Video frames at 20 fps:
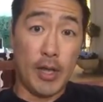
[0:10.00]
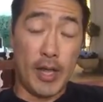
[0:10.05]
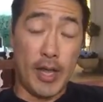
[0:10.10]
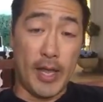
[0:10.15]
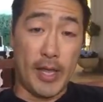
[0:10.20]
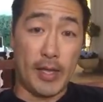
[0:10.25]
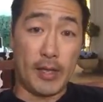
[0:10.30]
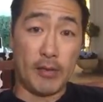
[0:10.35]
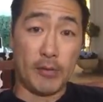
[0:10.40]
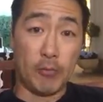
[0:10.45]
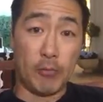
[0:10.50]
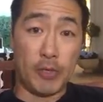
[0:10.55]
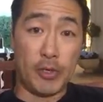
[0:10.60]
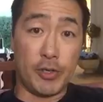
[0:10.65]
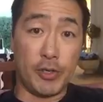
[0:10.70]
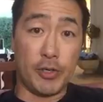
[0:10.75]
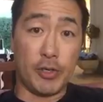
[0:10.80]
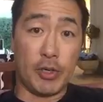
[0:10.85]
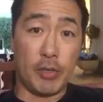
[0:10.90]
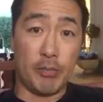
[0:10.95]
And when
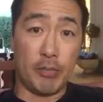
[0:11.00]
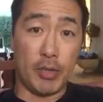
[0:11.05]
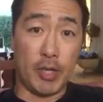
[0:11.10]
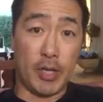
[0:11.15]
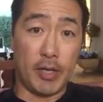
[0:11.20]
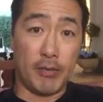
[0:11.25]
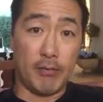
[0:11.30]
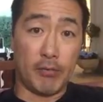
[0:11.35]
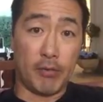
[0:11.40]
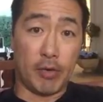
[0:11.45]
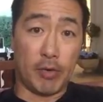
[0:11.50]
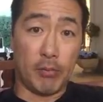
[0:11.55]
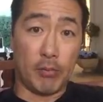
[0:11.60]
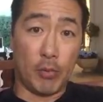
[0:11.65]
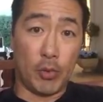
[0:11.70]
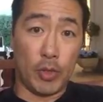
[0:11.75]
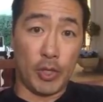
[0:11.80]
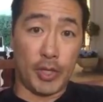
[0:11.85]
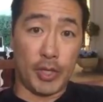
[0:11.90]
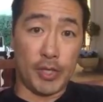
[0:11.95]
you're applying for a
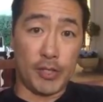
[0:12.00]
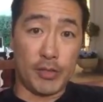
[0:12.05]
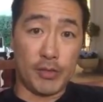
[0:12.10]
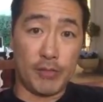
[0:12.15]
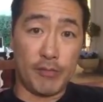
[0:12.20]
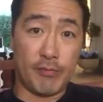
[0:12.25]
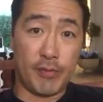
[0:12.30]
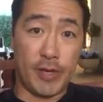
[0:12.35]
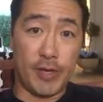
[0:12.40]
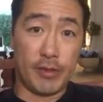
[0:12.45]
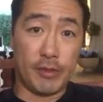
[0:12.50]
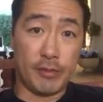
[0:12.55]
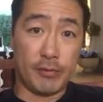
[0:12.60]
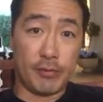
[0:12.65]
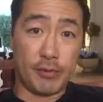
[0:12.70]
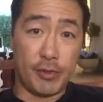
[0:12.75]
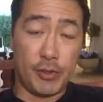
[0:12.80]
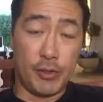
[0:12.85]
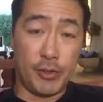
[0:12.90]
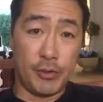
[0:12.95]
mortgage, FICO
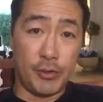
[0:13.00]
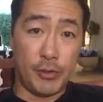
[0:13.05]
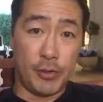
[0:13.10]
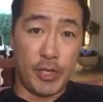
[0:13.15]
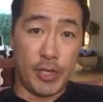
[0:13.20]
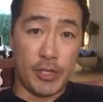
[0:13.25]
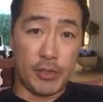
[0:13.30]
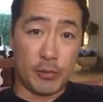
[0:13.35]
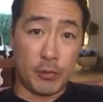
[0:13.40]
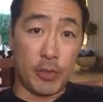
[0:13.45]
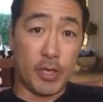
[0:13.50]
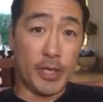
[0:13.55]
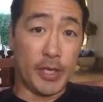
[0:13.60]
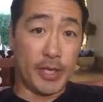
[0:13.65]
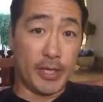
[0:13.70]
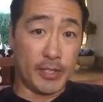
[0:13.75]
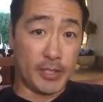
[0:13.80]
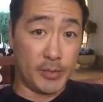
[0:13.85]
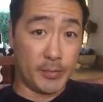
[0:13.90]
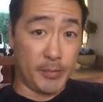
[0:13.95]
2 is what
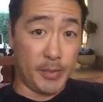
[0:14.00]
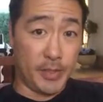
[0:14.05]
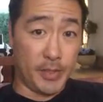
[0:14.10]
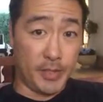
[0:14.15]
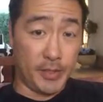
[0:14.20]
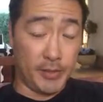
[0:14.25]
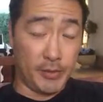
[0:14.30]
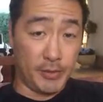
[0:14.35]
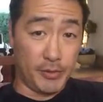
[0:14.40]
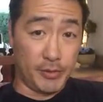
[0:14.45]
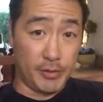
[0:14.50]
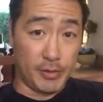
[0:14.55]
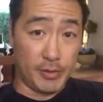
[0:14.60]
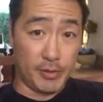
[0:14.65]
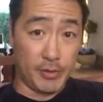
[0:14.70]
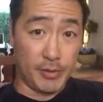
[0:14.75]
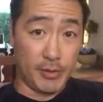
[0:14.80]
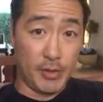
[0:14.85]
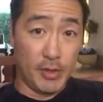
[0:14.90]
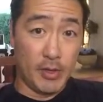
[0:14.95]
Experian
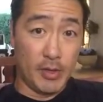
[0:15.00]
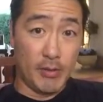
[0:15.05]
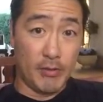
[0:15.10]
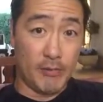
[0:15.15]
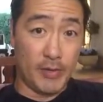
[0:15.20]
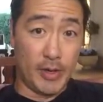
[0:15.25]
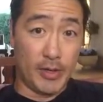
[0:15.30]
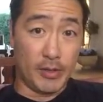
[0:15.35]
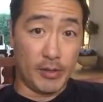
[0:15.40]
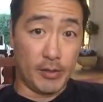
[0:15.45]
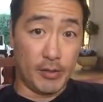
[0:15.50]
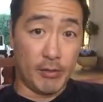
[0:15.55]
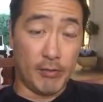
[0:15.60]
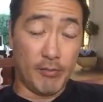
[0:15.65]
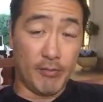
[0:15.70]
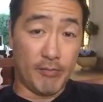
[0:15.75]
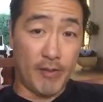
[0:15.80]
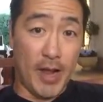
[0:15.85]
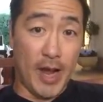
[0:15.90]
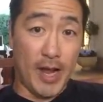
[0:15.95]
uses. FICO
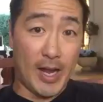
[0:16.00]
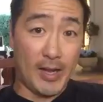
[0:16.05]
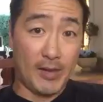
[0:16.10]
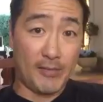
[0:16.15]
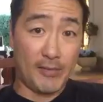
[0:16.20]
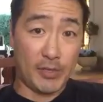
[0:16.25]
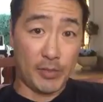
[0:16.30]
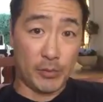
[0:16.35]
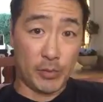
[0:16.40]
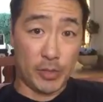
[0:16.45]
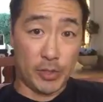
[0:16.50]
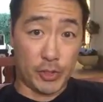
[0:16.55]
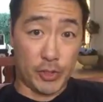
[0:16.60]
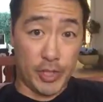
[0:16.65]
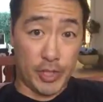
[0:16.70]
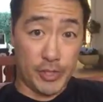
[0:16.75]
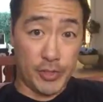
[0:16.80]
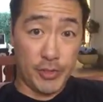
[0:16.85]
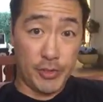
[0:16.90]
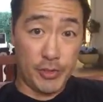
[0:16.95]
5 is what
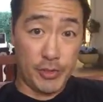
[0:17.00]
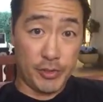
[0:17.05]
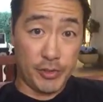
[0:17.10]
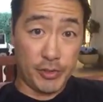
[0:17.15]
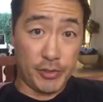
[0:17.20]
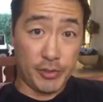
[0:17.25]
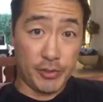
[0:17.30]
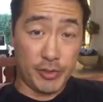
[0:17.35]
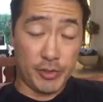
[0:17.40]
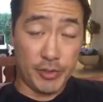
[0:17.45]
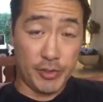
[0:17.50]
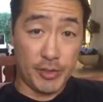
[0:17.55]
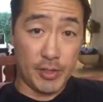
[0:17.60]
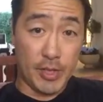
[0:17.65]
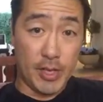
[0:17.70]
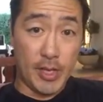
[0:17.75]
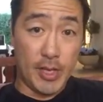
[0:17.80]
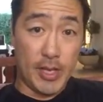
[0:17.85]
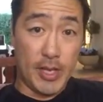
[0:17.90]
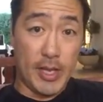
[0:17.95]
TransUnion uses.
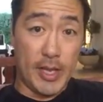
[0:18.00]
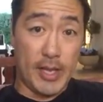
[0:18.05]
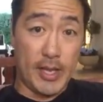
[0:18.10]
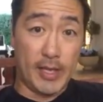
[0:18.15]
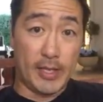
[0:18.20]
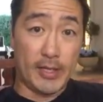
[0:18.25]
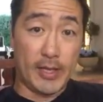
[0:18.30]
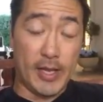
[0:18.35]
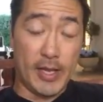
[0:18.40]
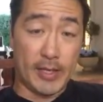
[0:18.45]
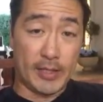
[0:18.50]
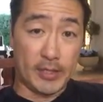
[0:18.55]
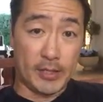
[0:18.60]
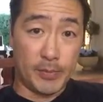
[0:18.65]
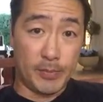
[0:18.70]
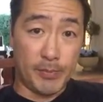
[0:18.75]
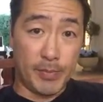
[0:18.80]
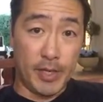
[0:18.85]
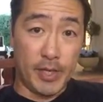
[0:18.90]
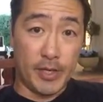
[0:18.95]
And
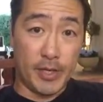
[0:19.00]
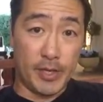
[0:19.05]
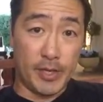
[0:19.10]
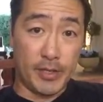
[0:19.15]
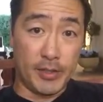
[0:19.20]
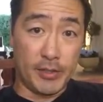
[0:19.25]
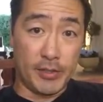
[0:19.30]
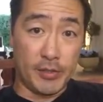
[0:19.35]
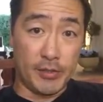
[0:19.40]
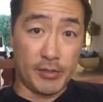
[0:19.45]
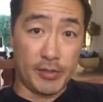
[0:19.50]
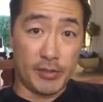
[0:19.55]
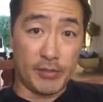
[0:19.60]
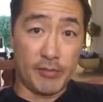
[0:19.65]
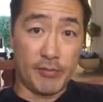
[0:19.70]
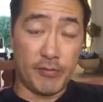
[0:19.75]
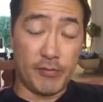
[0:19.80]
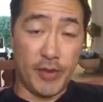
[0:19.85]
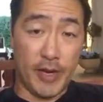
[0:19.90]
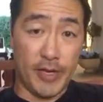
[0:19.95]
Experian uses
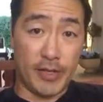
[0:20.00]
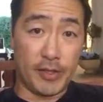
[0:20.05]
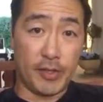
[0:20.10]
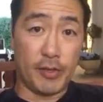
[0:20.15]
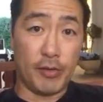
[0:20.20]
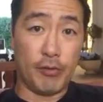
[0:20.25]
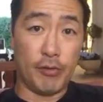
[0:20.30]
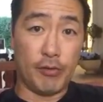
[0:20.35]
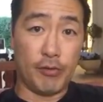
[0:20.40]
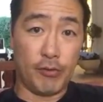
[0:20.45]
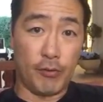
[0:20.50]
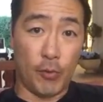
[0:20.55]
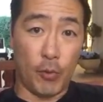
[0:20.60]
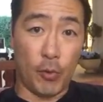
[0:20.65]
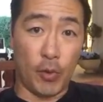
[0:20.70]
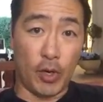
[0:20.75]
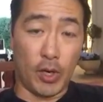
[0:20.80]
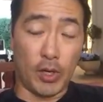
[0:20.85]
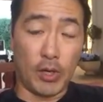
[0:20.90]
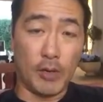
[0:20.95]
FICO
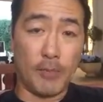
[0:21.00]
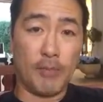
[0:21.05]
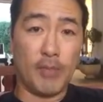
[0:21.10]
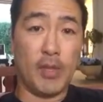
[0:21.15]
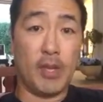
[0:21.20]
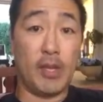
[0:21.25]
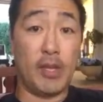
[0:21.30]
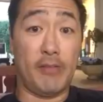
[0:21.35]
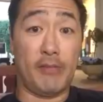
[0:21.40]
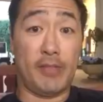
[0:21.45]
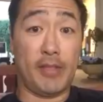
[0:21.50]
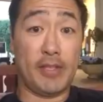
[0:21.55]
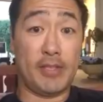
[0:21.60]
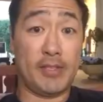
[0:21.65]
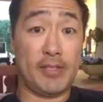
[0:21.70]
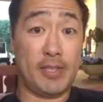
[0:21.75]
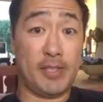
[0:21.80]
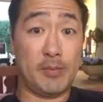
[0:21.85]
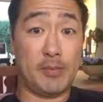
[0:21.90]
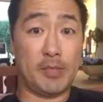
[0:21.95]
4. If this
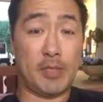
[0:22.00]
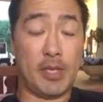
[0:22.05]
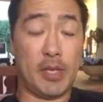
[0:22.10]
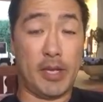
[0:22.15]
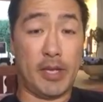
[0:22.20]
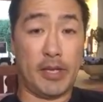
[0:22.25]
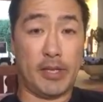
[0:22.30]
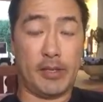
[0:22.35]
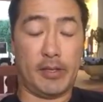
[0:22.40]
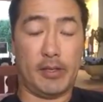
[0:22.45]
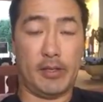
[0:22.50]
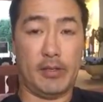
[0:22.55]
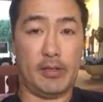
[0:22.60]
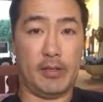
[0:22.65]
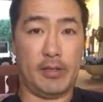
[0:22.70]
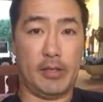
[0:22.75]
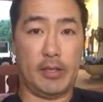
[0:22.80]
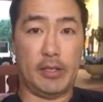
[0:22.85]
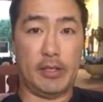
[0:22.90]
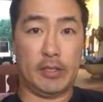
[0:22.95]
seems like
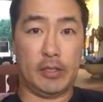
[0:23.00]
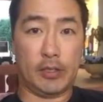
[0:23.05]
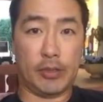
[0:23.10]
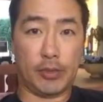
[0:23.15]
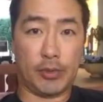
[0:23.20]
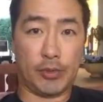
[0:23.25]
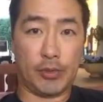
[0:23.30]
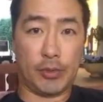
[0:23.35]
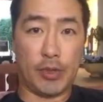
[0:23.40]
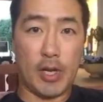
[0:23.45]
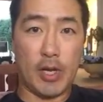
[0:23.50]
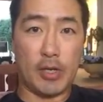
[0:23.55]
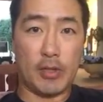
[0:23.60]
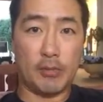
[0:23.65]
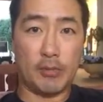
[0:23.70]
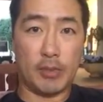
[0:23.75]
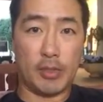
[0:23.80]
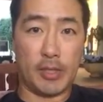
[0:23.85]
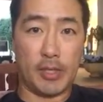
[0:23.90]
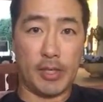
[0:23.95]

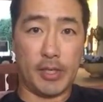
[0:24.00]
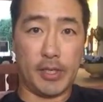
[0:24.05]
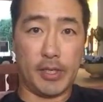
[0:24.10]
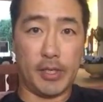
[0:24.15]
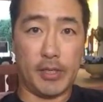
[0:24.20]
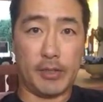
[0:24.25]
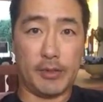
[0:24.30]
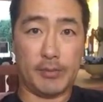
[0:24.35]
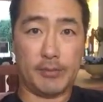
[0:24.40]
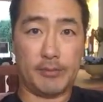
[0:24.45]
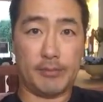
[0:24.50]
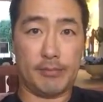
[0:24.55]
incredibly